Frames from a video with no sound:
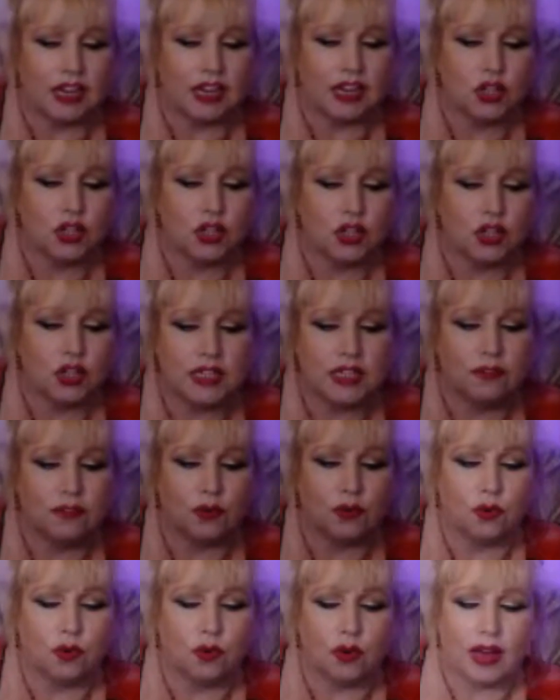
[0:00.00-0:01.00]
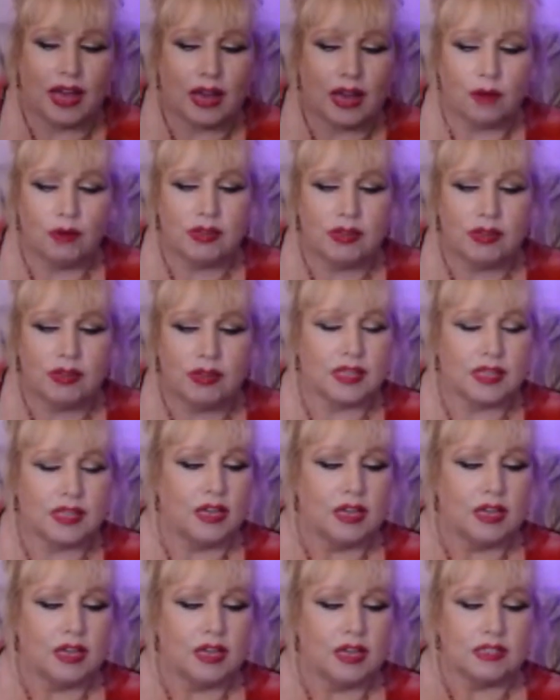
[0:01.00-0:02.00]
24 hours.
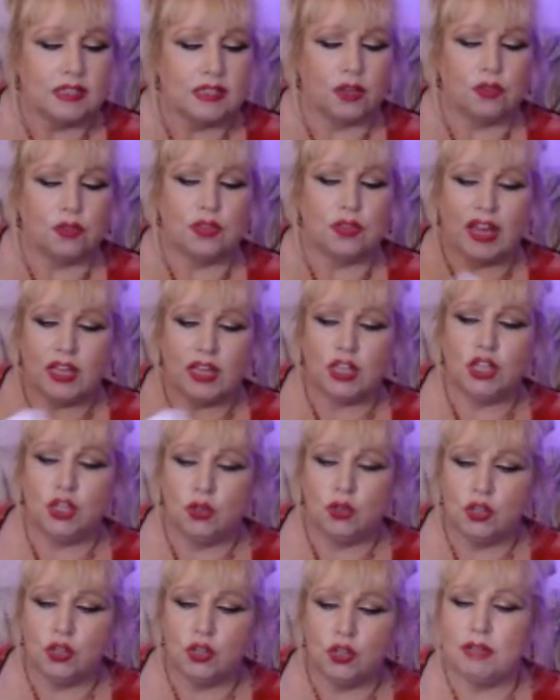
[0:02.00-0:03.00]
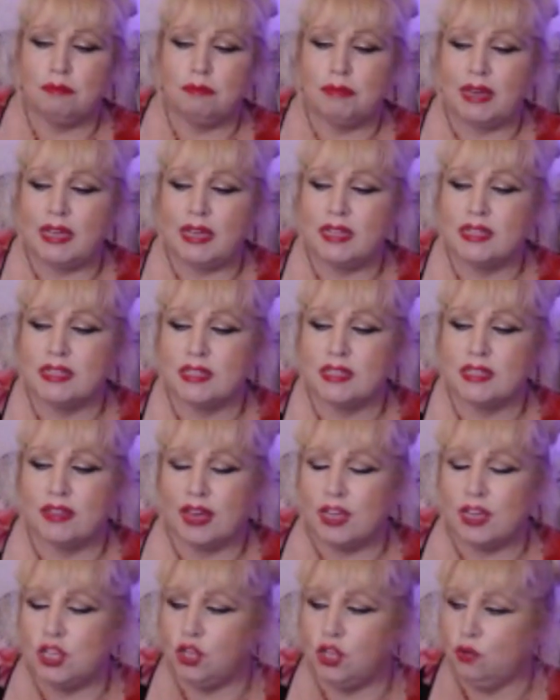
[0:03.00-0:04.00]
So that usually means
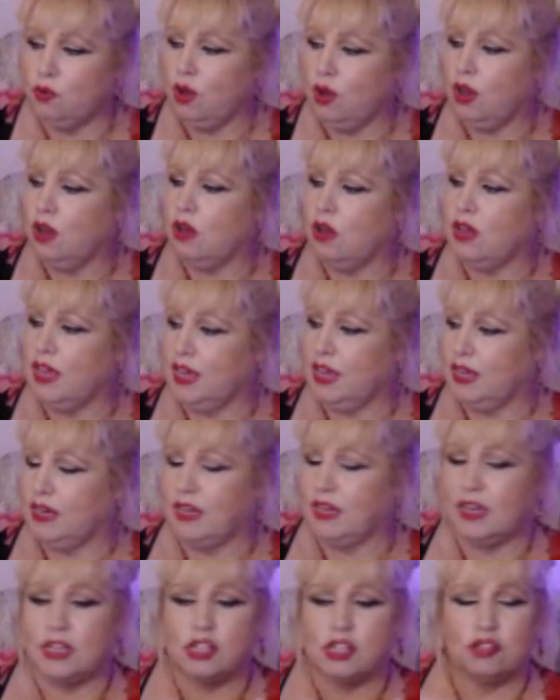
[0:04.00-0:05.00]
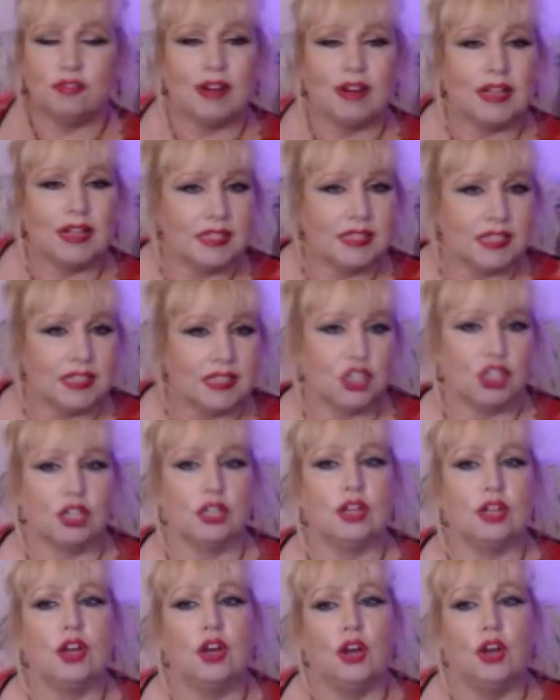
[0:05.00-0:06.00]
that you are in a
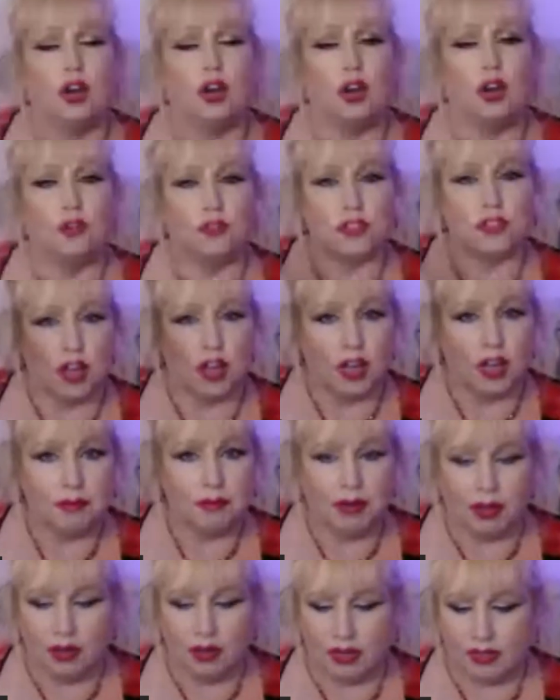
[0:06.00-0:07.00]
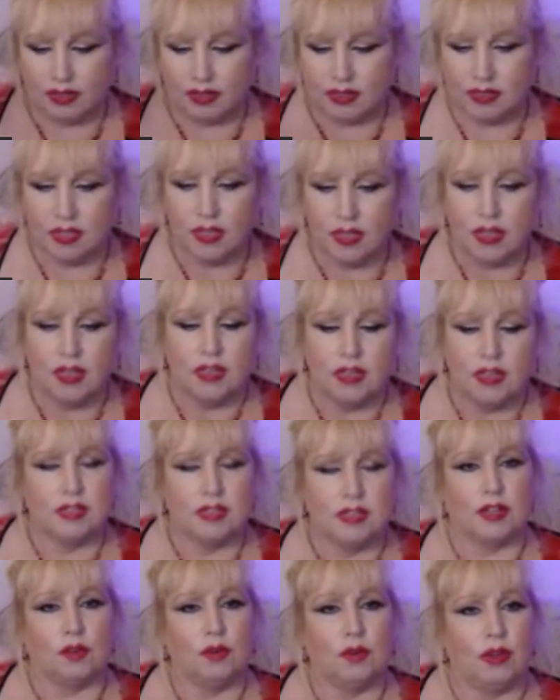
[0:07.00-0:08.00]
transition of timelines.
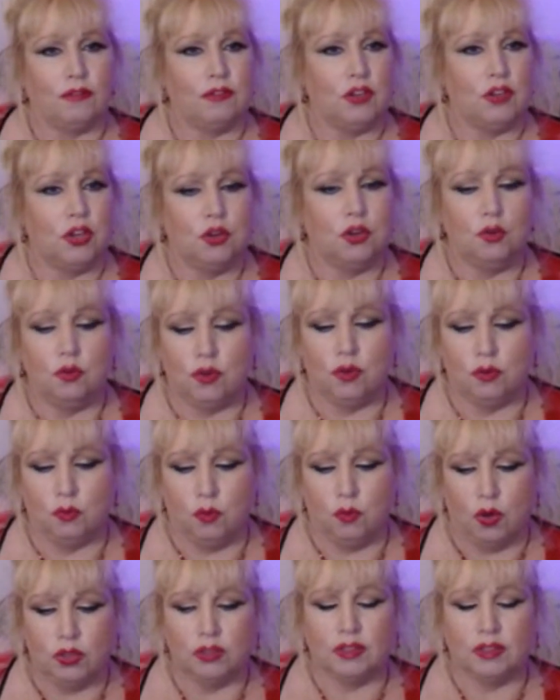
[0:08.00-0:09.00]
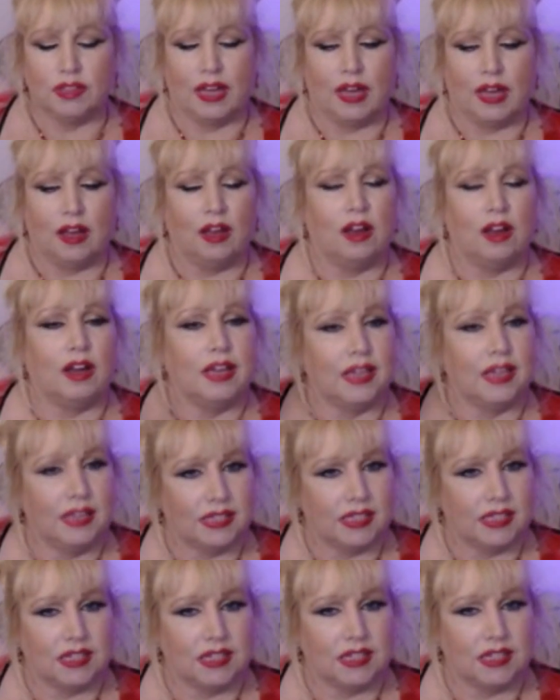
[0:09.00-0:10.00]
So if you want that
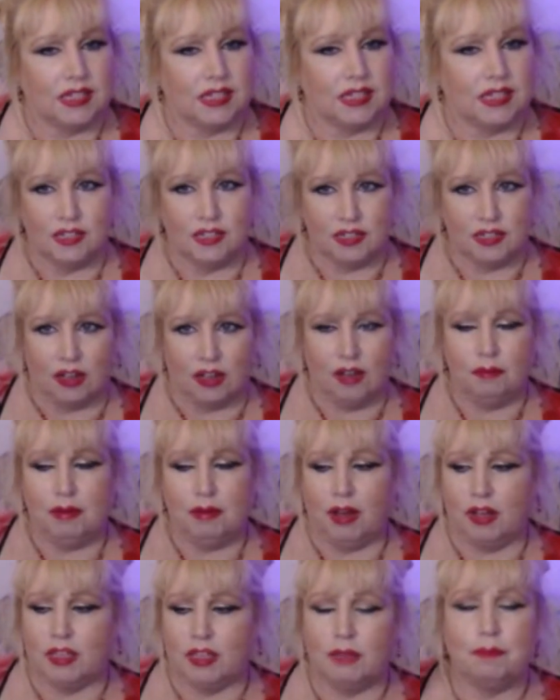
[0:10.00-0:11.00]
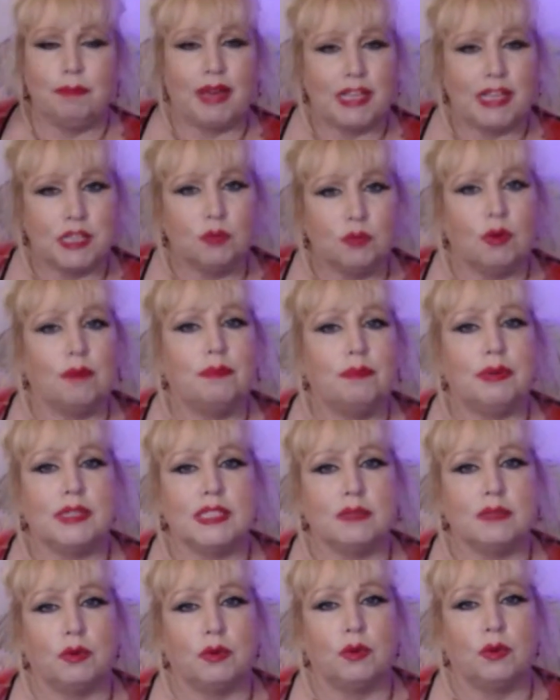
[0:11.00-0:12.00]
highest timeline, the best one
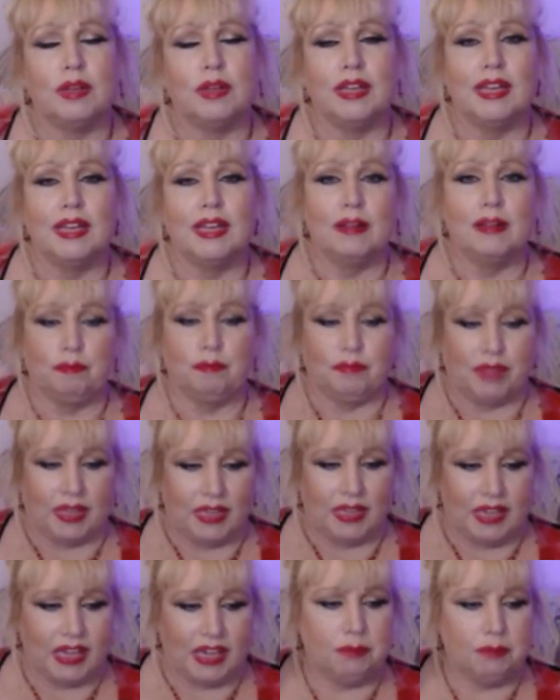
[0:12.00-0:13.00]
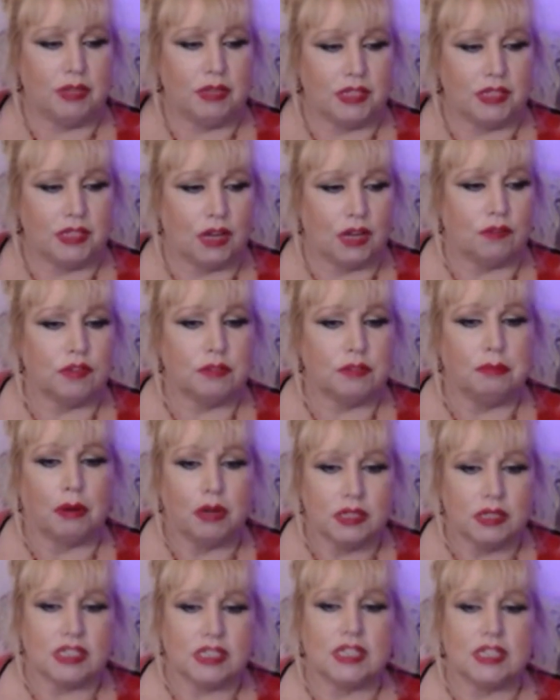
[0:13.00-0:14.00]
possible, then keep yourself as
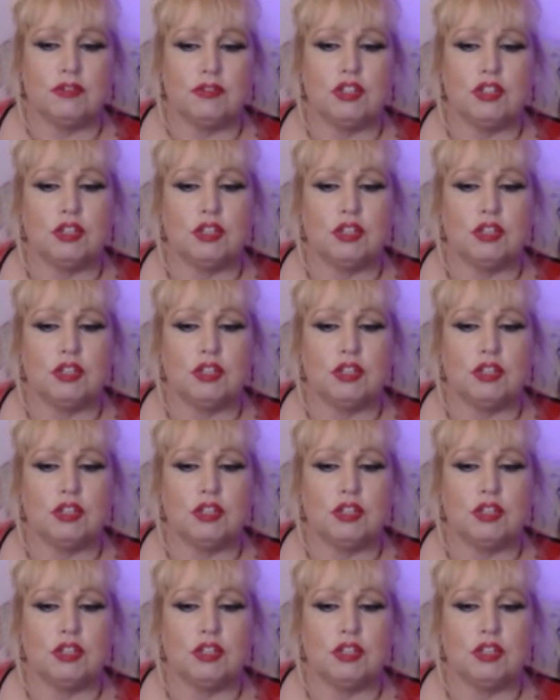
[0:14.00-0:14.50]
positive as you